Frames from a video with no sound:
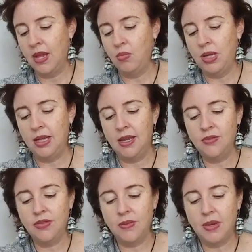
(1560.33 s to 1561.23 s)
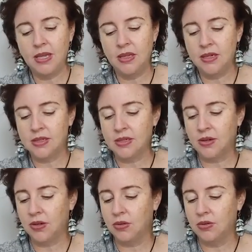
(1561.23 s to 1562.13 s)
and we leave them in this
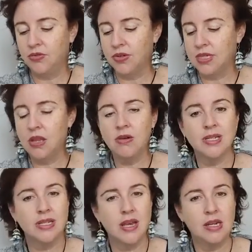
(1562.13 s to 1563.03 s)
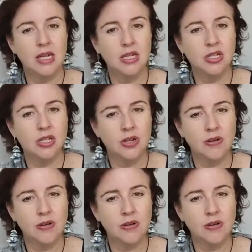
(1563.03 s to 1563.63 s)
circle for as long as they need to,